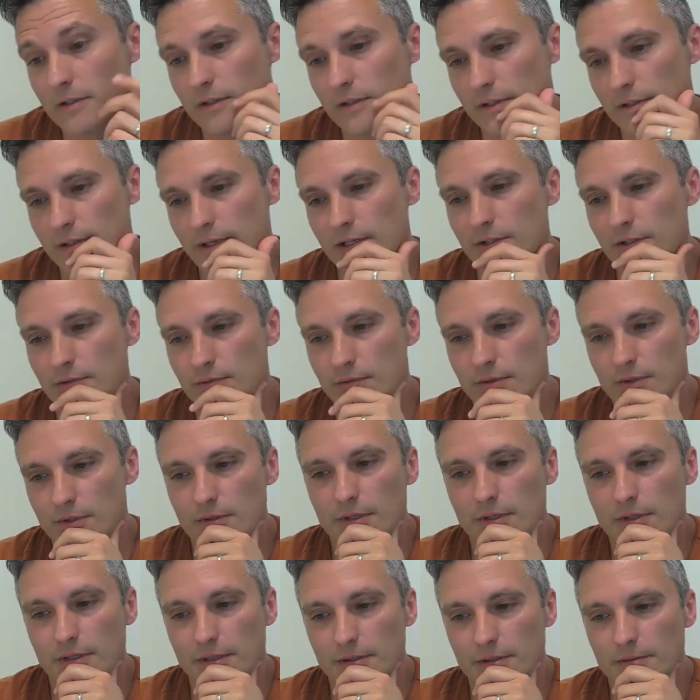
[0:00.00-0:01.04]
And thanks
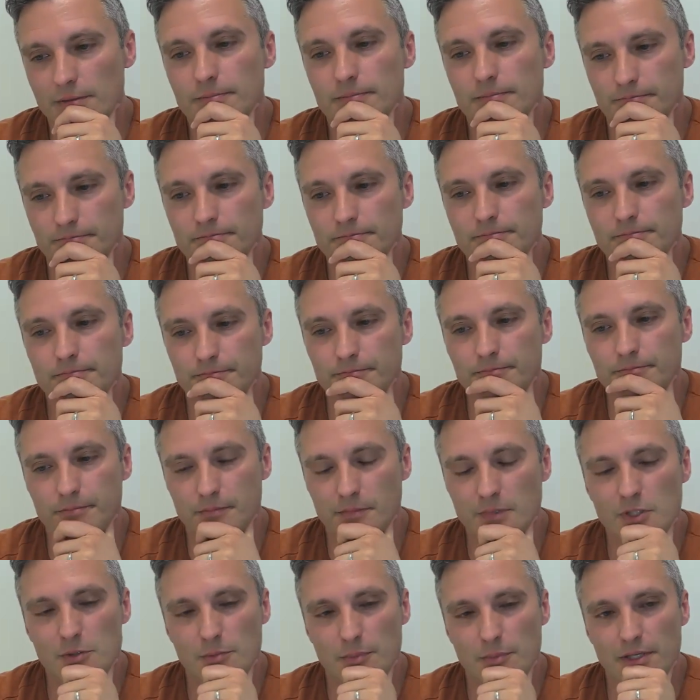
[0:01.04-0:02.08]
for
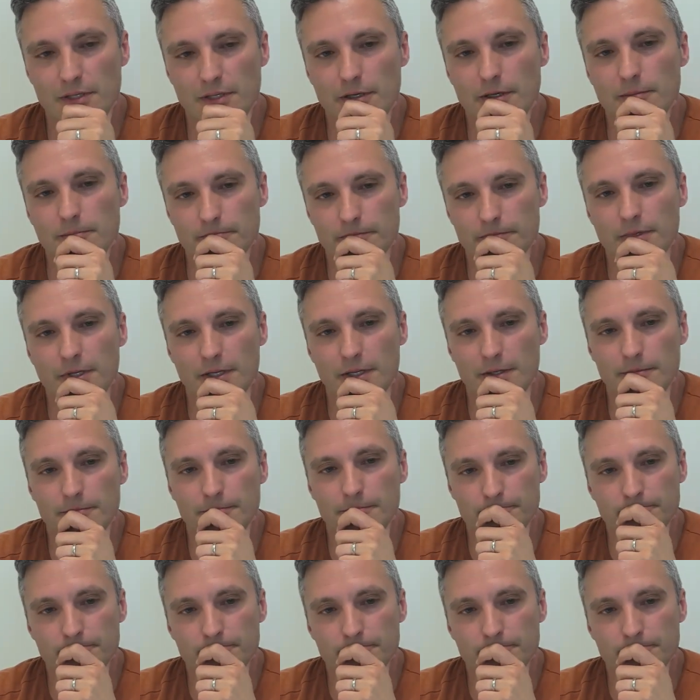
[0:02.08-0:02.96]
speaking up. Yeah.